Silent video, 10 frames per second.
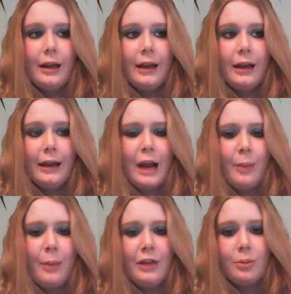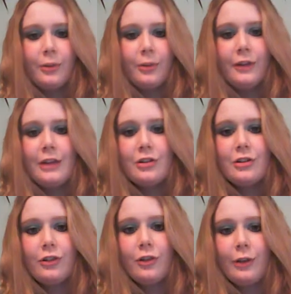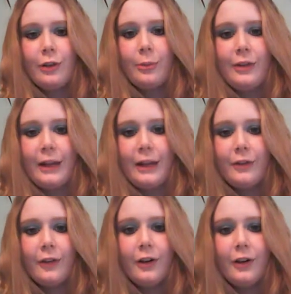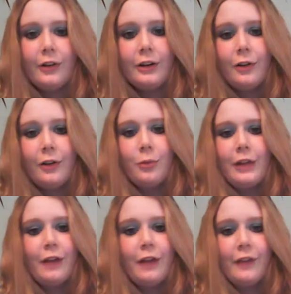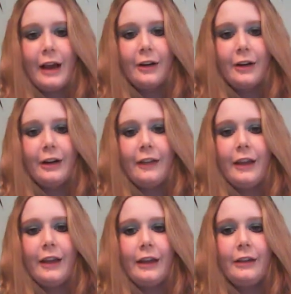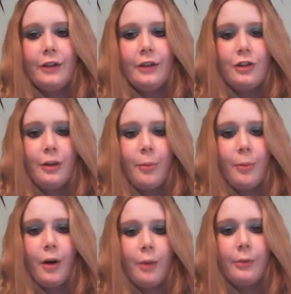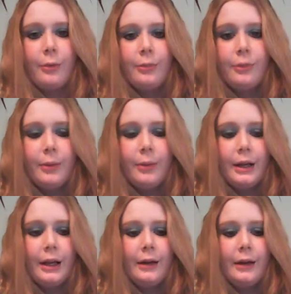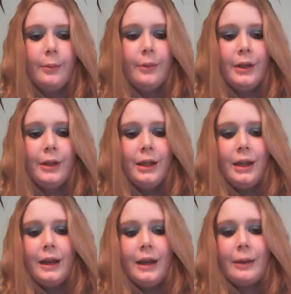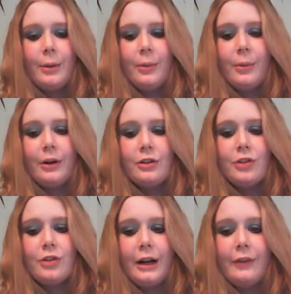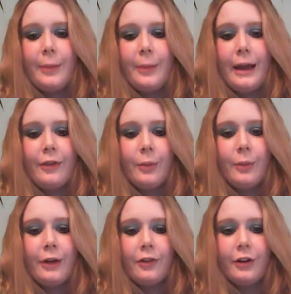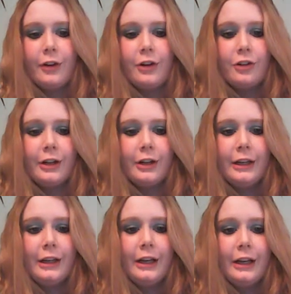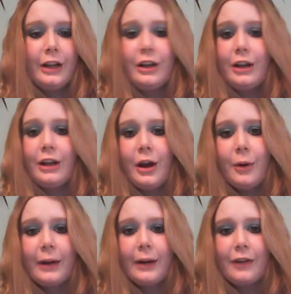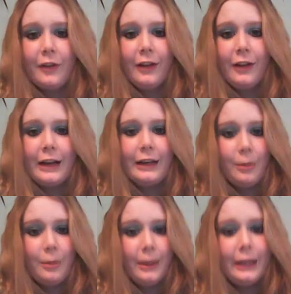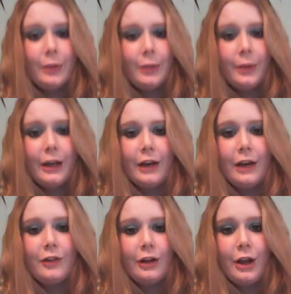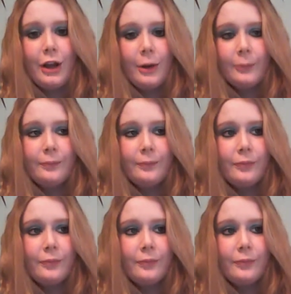outpatient procedure, so it's not supposed to take very long. You don't stay overnight or anything, unless you have problems. But I can remember trying to use the bathroom after surgery, and I couldn't go. Like, I felt like I needed to pee, but I just couldn't go.